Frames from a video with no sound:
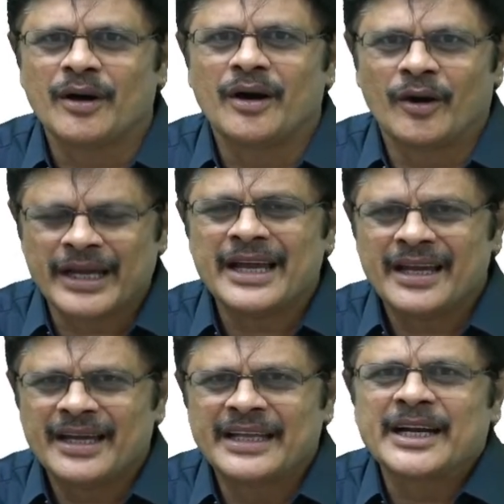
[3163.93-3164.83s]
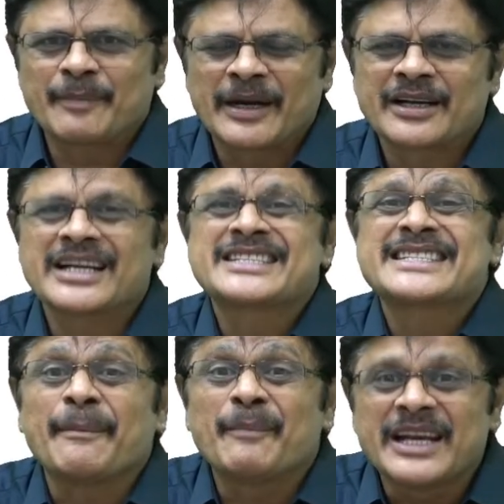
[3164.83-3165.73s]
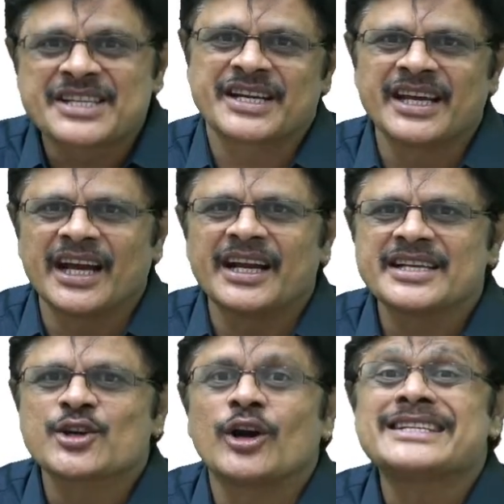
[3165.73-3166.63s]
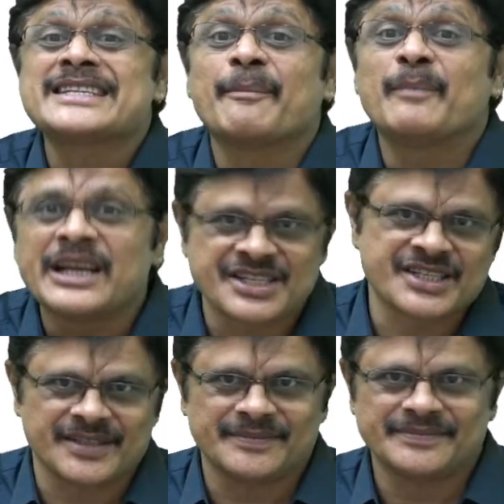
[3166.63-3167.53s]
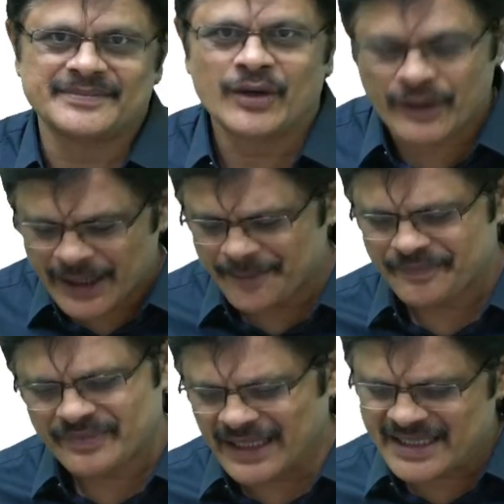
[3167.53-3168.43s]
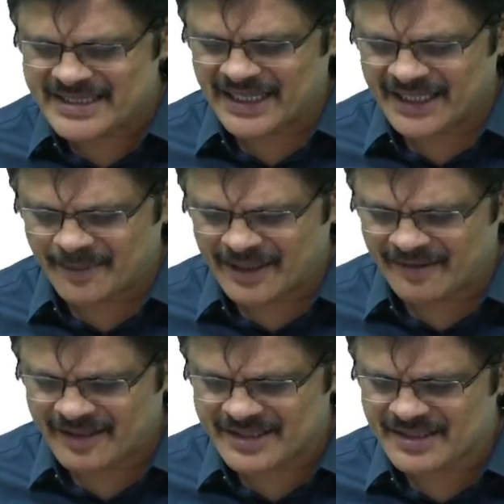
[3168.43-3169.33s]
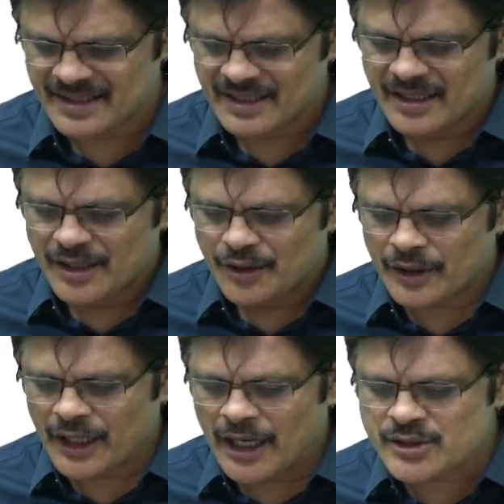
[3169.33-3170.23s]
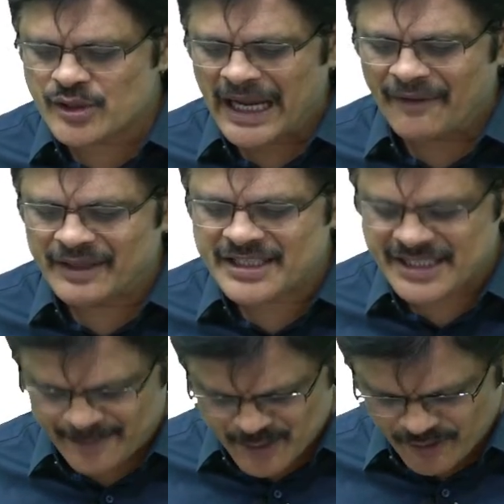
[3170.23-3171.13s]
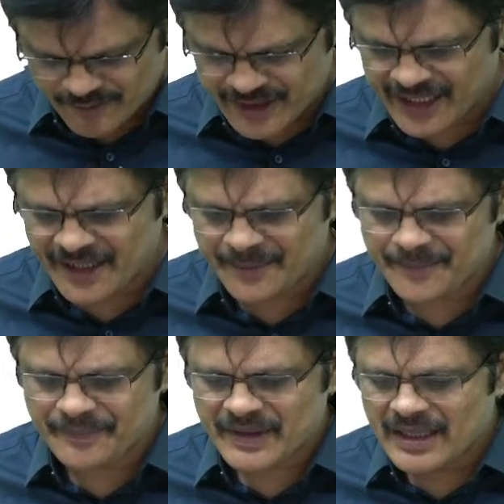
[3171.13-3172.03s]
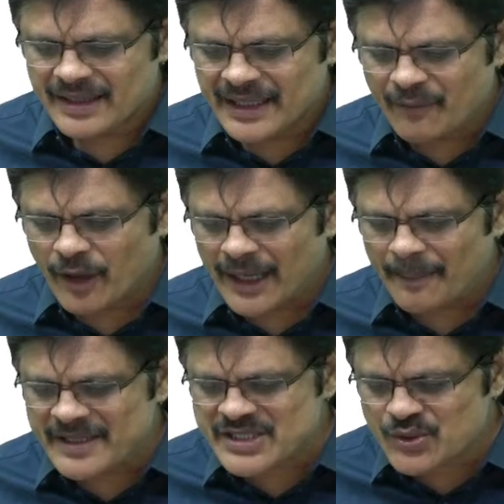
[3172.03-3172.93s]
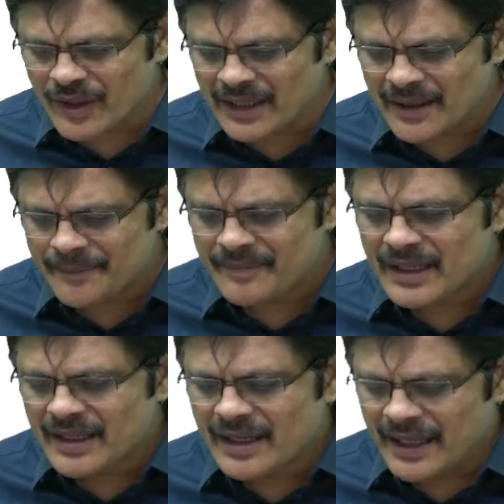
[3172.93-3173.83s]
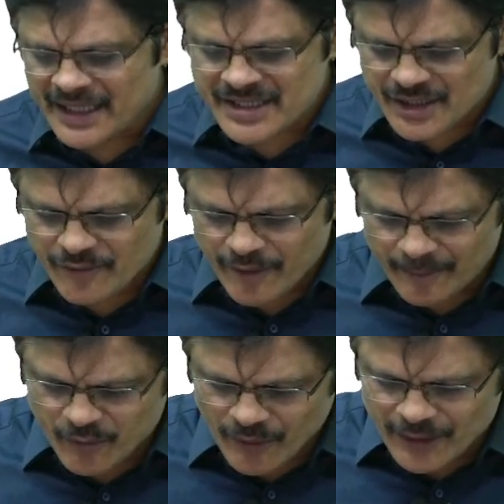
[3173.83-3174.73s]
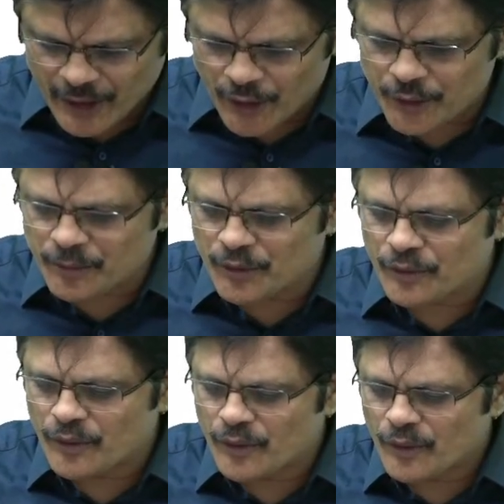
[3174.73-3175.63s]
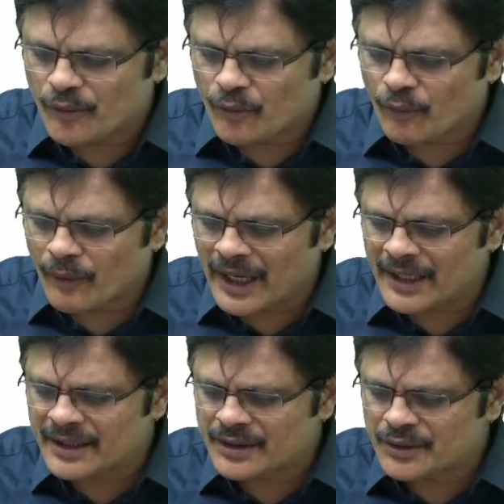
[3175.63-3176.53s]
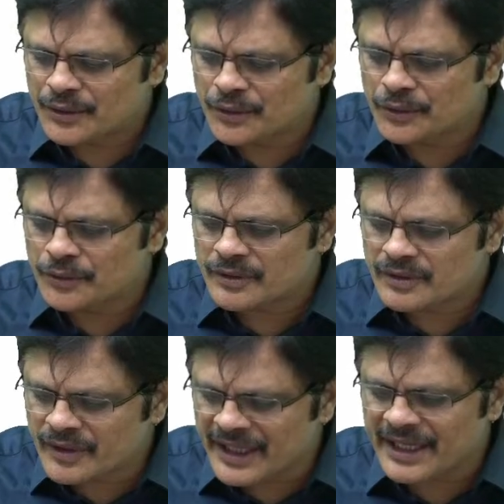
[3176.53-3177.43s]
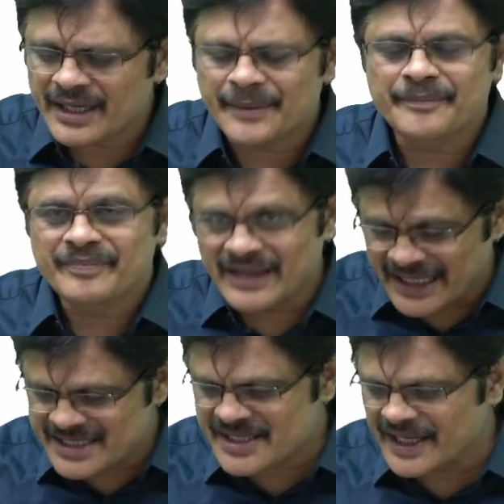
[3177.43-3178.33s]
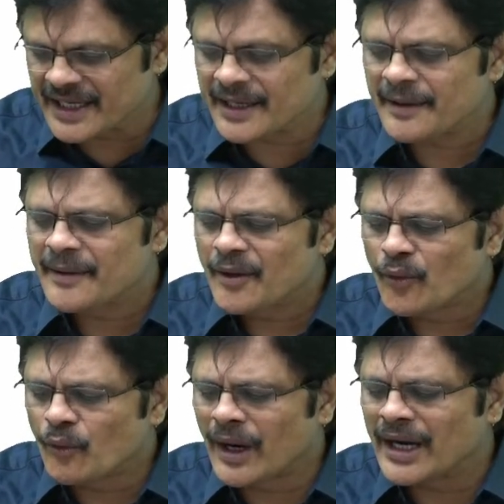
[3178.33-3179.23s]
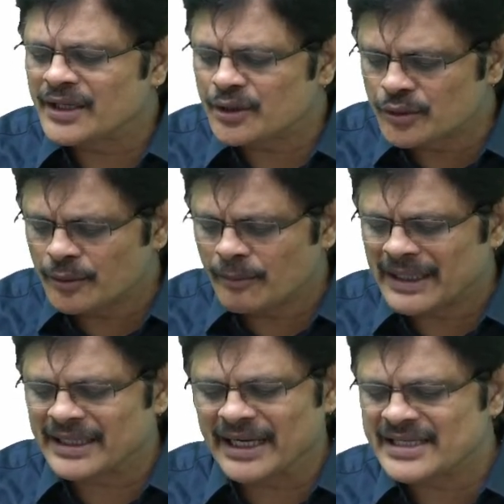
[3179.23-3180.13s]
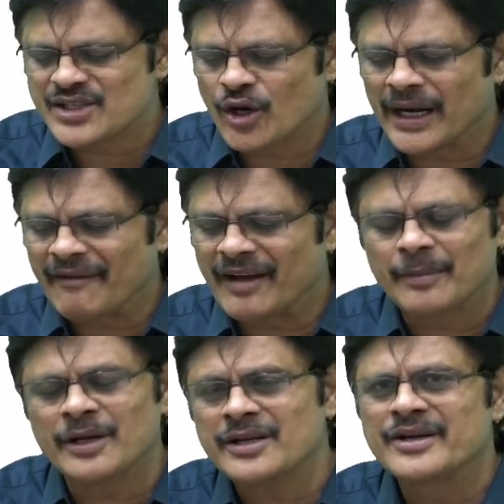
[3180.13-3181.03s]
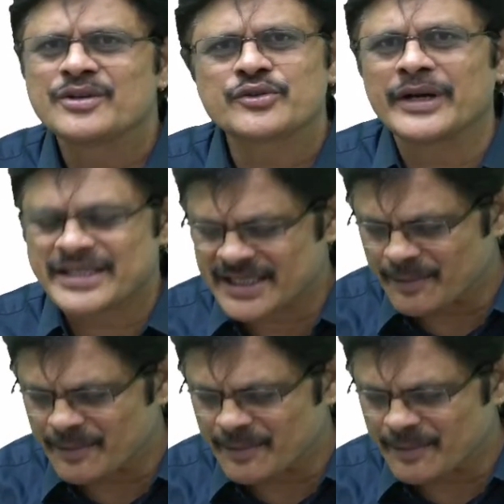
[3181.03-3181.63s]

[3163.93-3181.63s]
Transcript: Okay, in that particular sub list. Here it is called sub list. Okay, that is the idea, my dear friends. You can also have in the steps of 3. Then what happens? 12. Next from 12 you have to move 1, 2, 3. That is taken. 1, 2, but that is not available, so it's skipped.